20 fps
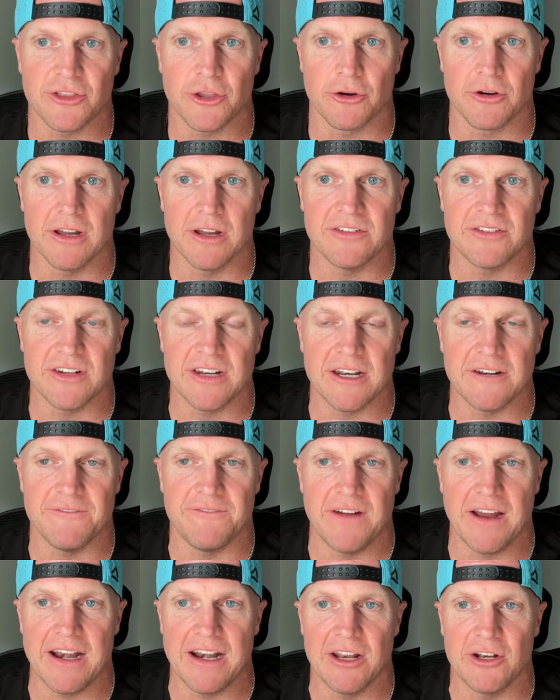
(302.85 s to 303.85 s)
there is an
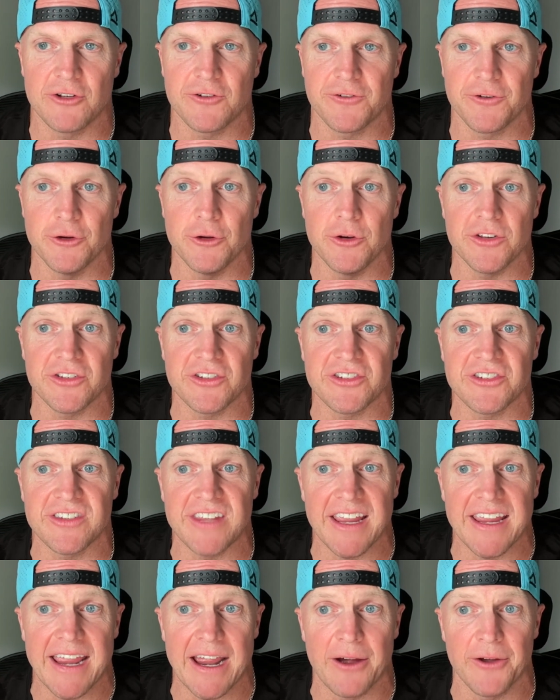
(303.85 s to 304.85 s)
advantage for you to
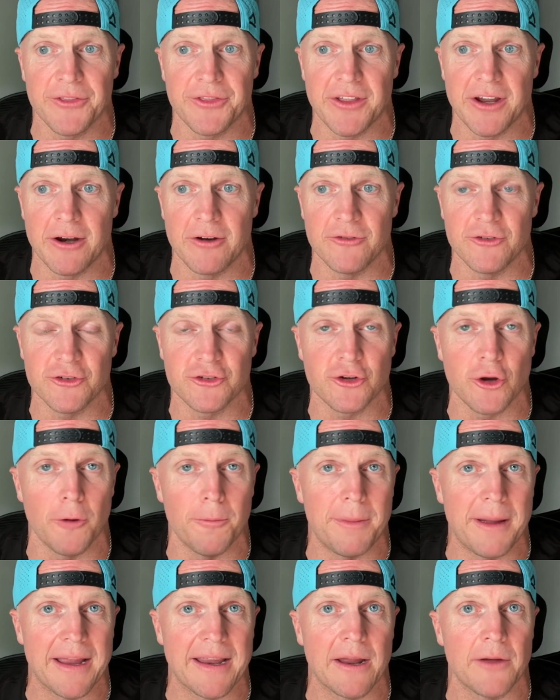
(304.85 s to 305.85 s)
stay out there and just go
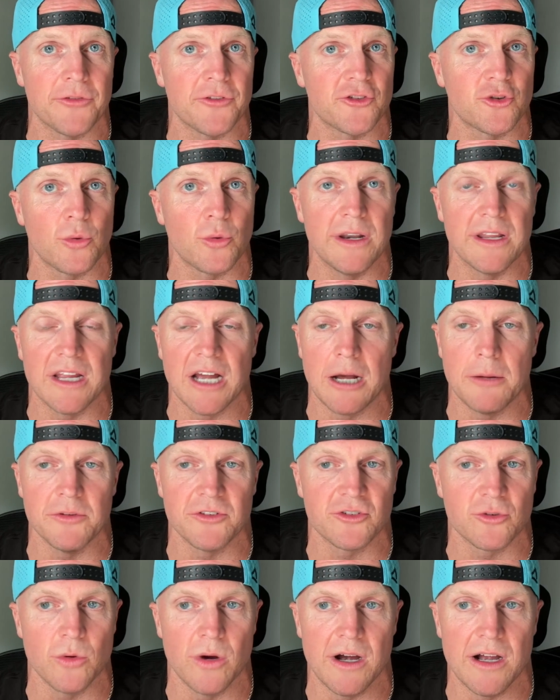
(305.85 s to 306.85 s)
bang out the 20
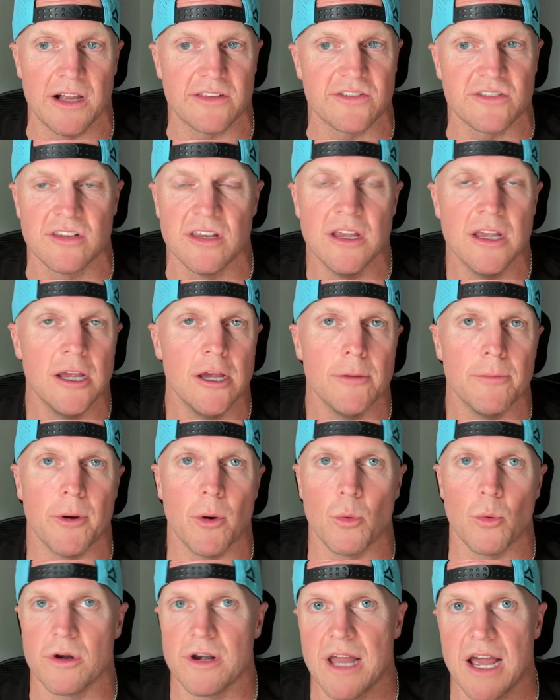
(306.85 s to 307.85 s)
goblet squats, but
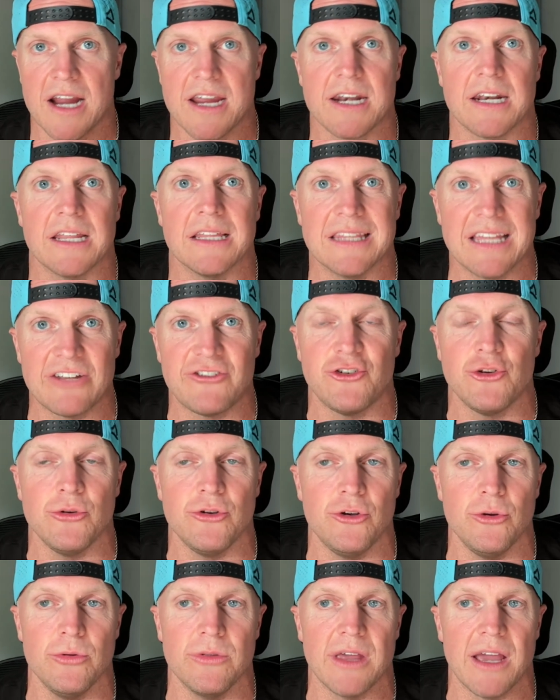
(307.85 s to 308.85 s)
we're not going to let you
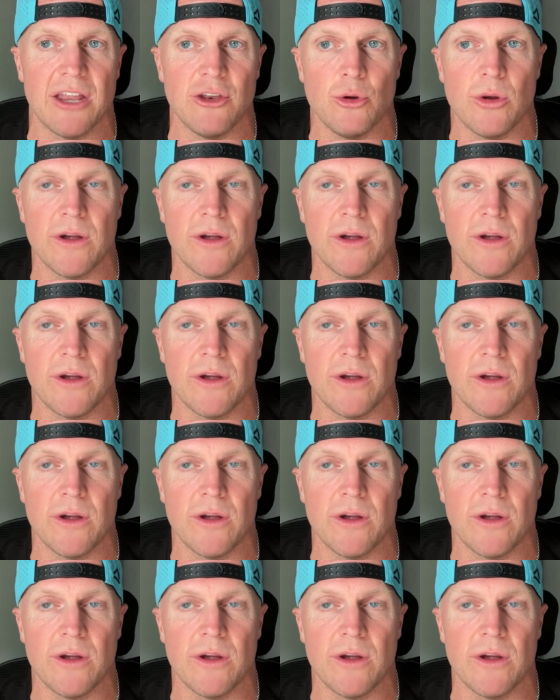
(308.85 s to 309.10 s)
do that.